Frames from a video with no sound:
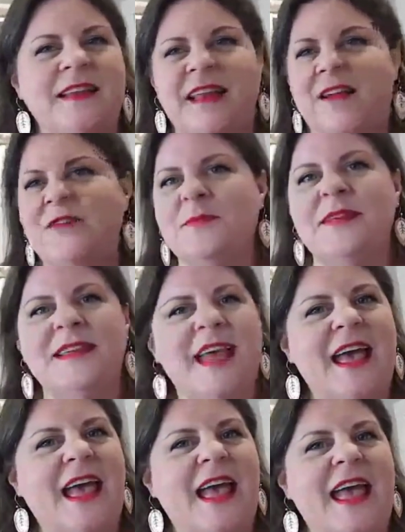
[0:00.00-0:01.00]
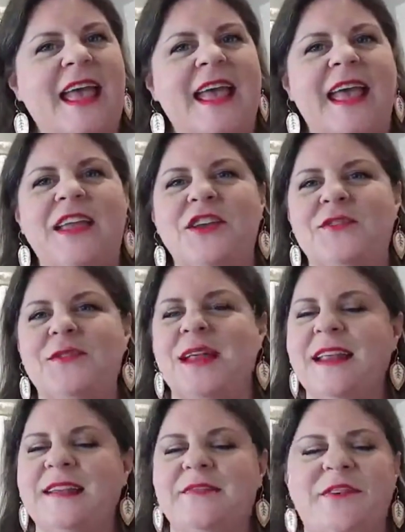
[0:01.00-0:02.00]
down from the day and you're
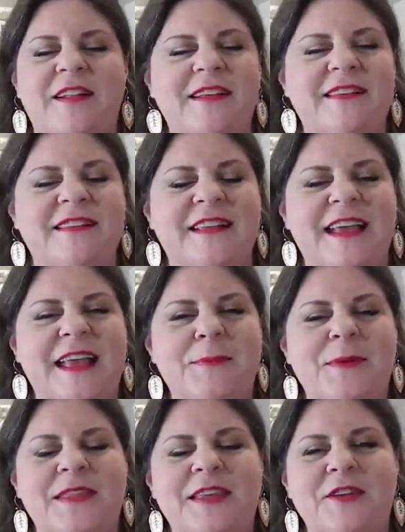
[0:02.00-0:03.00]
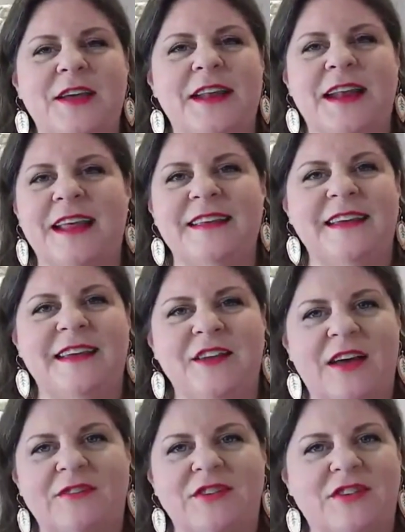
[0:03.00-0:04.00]
ready to fall asleep, and then you get an idea and you
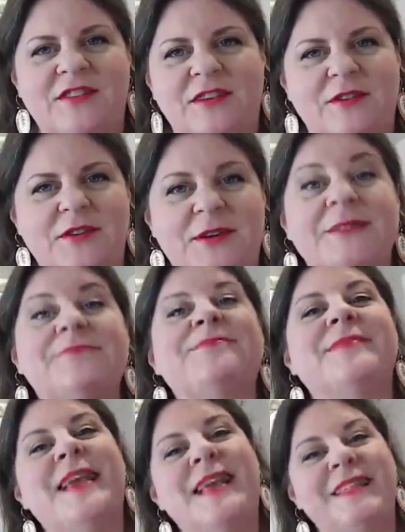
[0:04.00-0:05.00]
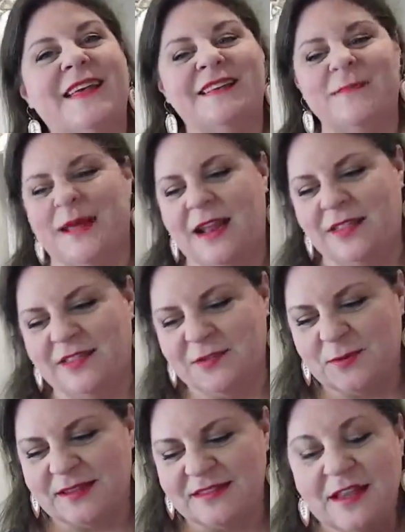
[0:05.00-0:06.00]
have to just go do it. That's about how this
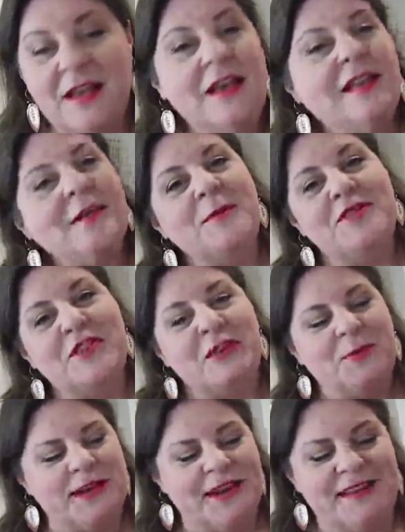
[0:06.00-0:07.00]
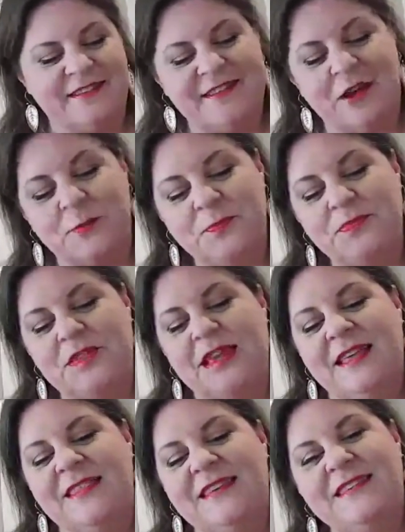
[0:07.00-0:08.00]
was. Let me show you what it is. So
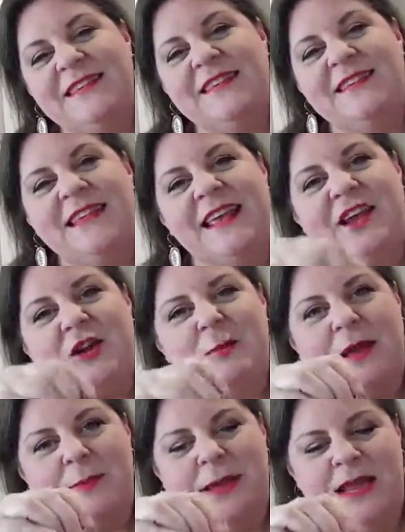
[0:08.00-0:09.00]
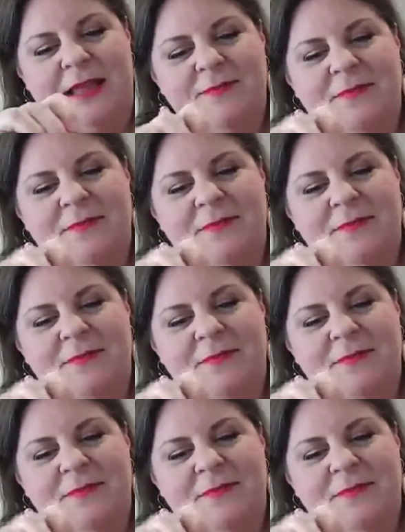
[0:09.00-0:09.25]
this is the earbud buddy.